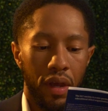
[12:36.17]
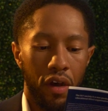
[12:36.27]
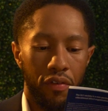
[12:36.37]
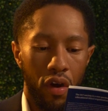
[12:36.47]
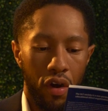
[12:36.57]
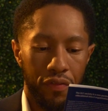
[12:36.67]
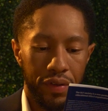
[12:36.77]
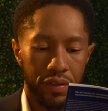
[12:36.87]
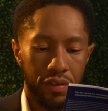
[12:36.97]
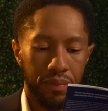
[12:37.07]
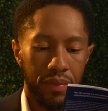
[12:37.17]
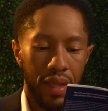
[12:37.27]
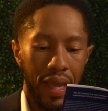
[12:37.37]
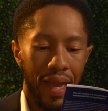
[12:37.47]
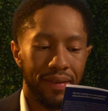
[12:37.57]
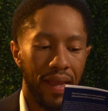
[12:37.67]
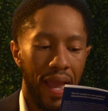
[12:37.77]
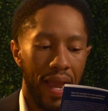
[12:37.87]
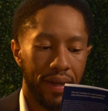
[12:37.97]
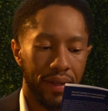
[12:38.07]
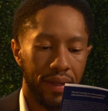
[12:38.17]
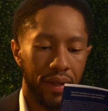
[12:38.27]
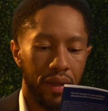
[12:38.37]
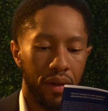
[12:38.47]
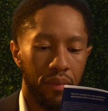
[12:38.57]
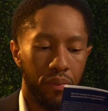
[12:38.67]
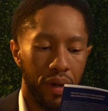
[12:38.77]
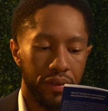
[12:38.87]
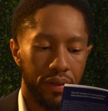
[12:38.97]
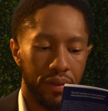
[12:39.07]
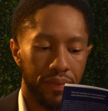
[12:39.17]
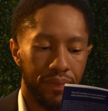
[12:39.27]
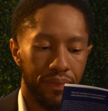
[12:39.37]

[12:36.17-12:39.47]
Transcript: of office as acting President.